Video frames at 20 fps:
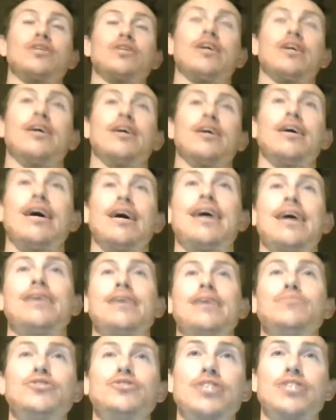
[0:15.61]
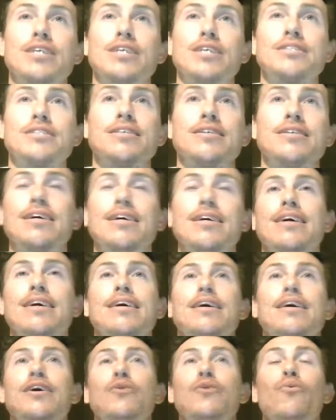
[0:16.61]
I am Jesse,
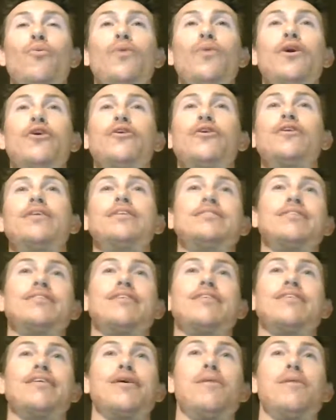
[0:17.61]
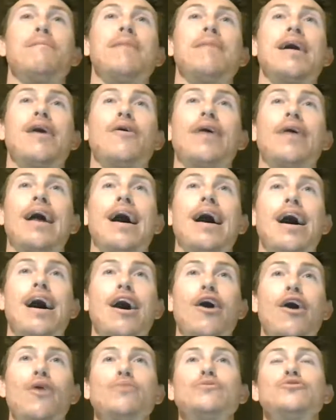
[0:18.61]
and we are going to talk about
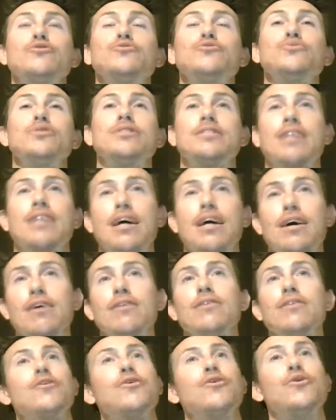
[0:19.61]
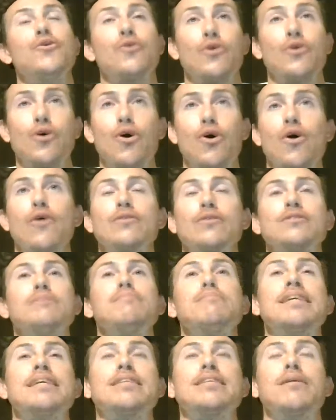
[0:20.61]
how to sell your car to
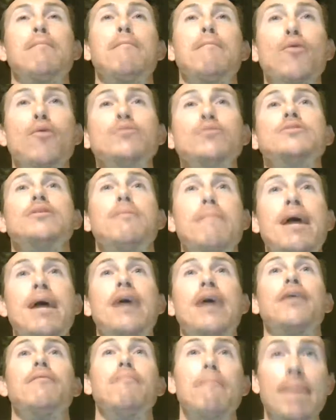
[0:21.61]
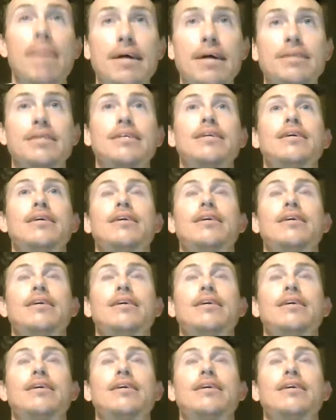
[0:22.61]
make the most amount of money.